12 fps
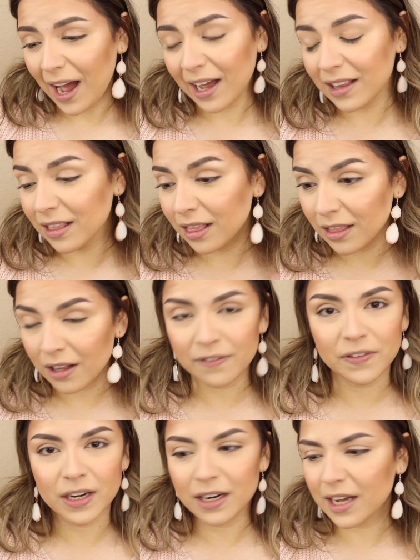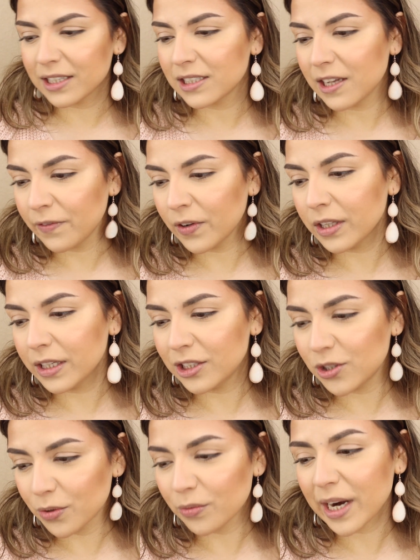I love it and I definitely
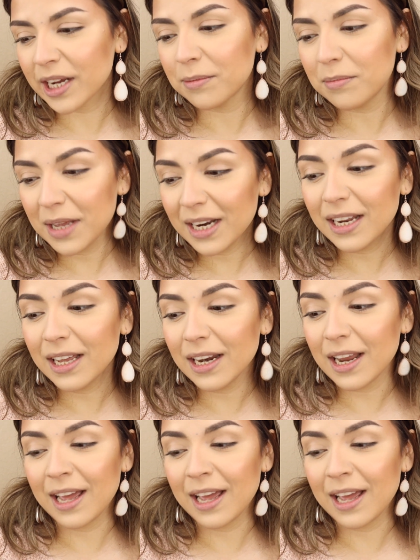do recommend it.